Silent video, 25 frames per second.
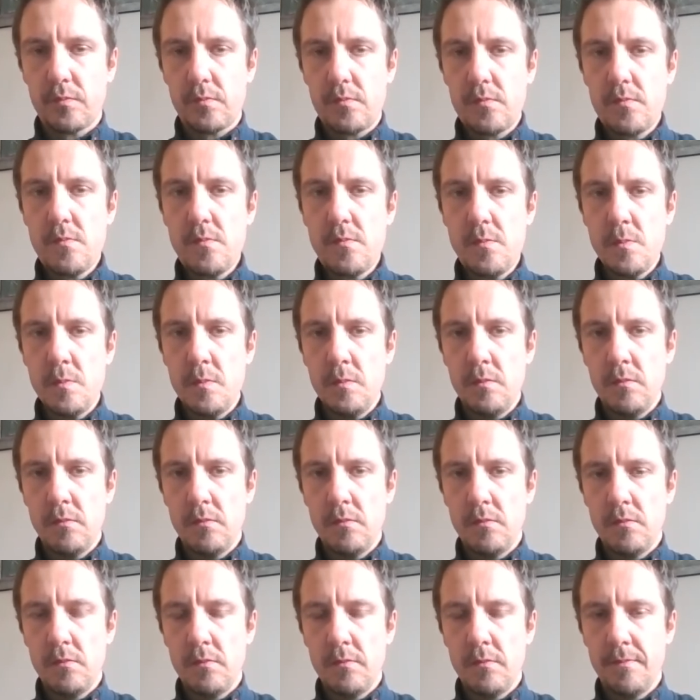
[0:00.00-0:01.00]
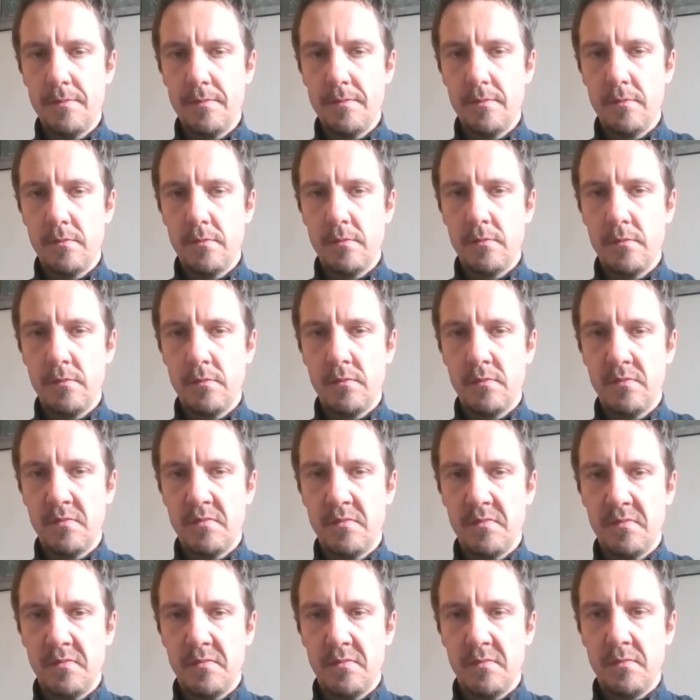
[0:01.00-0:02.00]

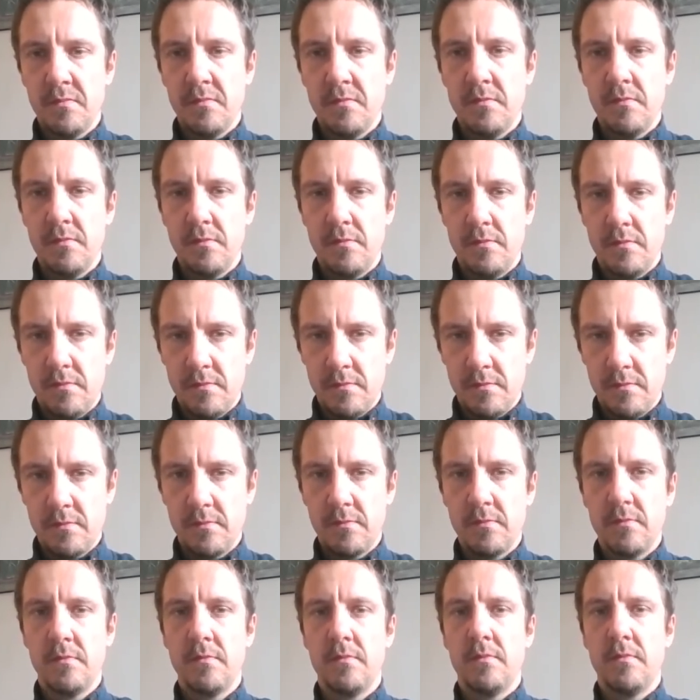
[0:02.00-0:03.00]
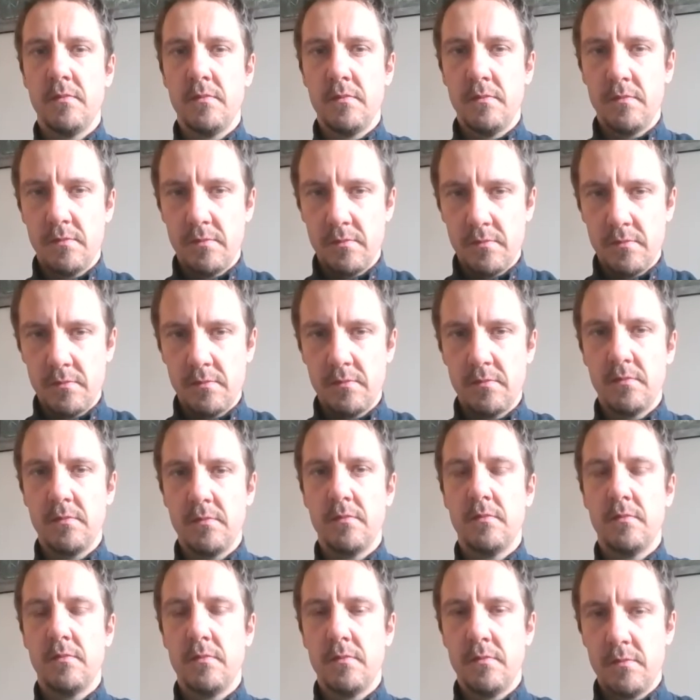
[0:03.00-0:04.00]

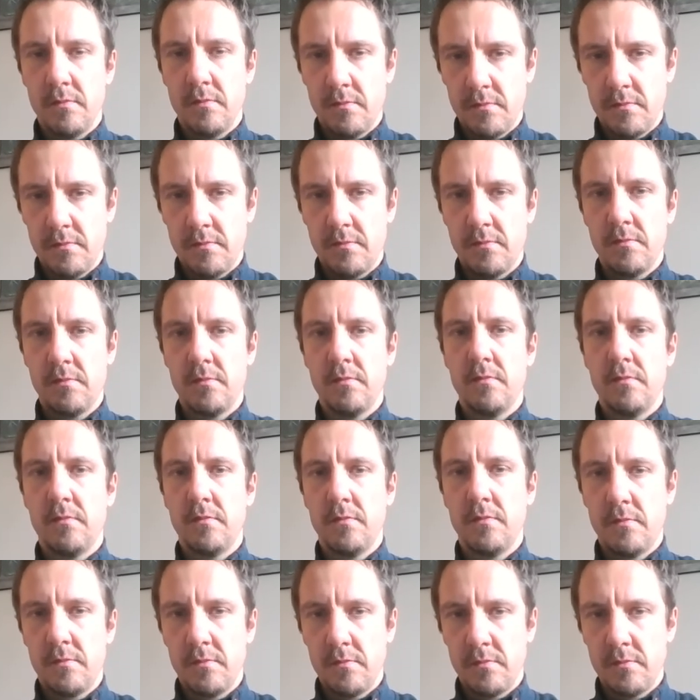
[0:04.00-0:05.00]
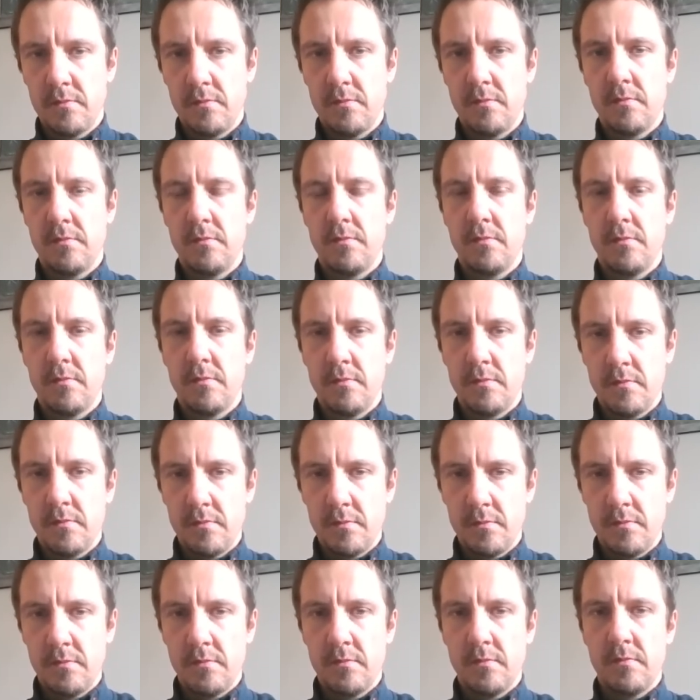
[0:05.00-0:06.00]

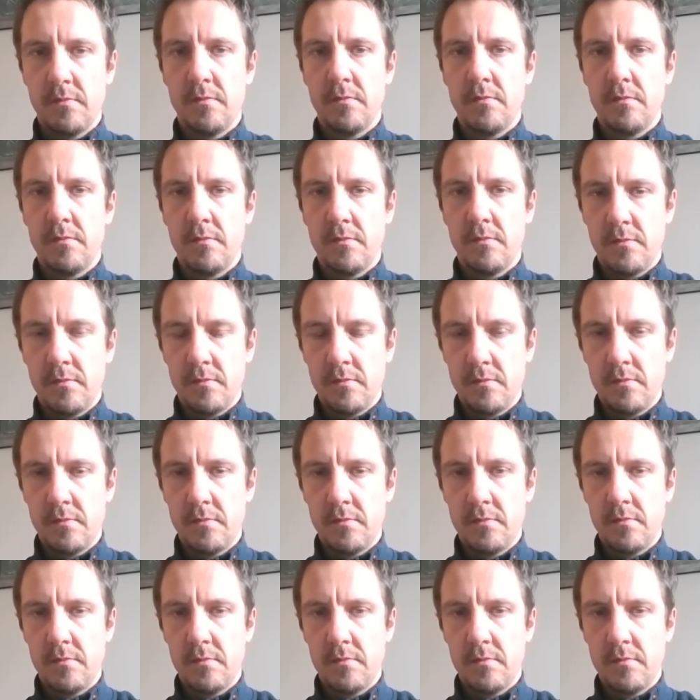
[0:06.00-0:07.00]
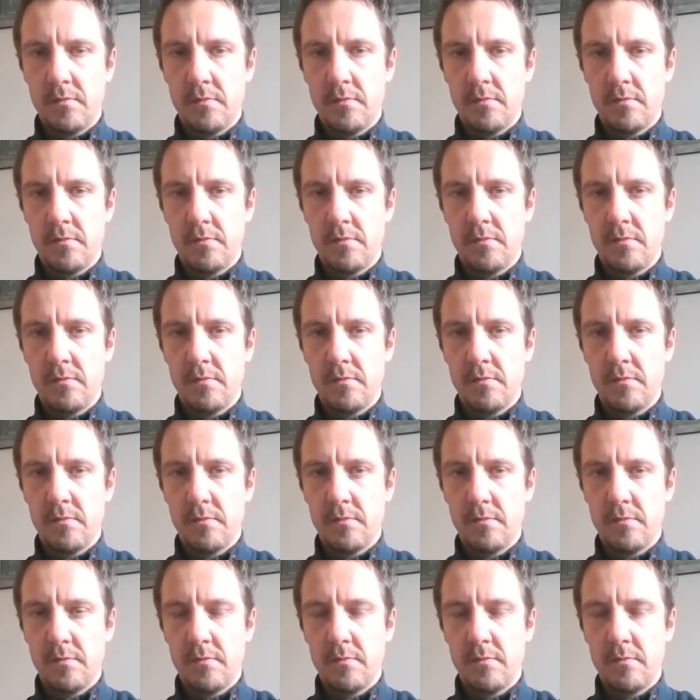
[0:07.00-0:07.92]
(not speaking)